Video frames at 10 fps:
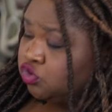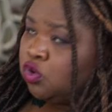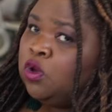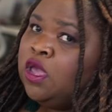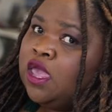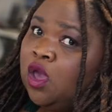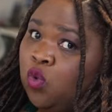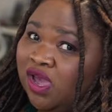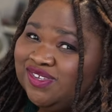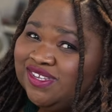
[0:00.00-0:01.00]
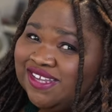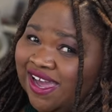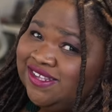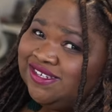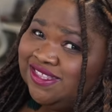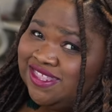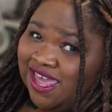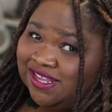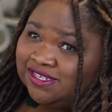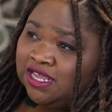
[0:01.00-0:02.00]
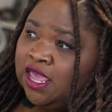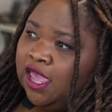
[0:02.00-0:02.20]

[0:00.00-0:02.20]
So a way to tighten that